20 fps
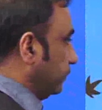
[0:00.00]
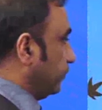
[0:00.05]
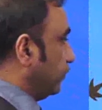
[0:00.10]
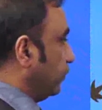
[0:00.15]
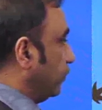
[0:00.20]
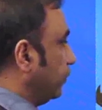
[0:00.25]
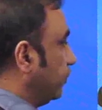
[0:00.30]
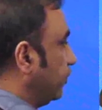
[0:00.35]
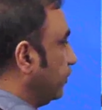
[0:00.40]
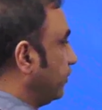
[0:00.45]

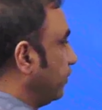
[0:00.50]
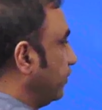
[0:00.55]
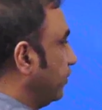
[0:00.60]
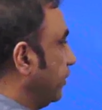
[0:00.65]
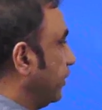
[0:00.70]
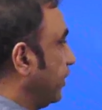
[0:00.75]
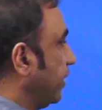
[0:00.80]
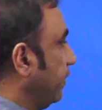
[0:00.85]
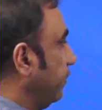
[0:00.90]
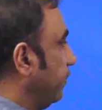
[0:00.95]
So, this is the
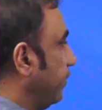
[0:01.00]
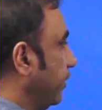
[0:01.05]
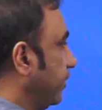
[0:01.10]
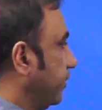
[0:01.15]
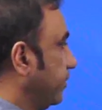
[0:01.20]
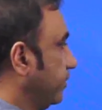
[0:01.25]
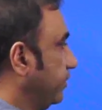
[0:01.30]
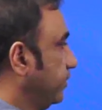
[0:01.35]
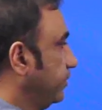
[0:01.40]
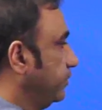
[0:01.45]
template.
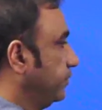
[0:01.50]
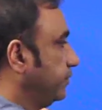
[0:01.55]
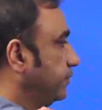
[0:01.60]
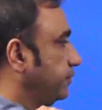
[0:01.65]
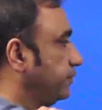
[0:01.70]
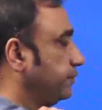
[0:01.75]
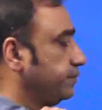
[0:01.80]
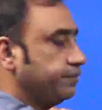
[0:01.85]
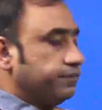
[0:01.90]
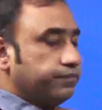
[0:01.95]

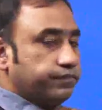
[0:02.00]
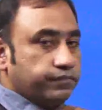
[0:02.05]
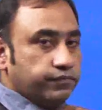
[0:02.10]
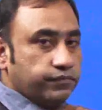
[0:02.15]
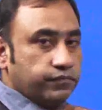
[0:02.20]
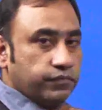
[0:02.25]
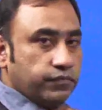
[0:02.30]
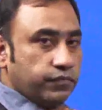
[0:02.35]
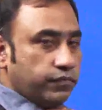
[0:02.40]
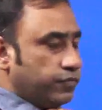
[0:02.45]

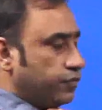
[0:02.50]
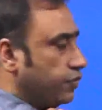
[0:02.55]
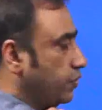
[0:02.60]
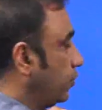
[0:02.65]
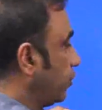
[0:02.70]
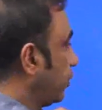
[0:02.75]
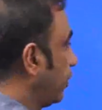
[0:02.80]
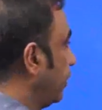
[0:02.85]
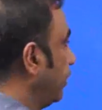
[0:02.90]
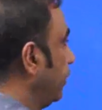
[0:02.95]

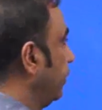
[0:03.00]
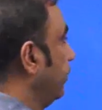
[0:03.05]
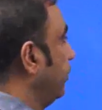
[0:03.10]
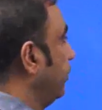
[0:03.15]
Okay.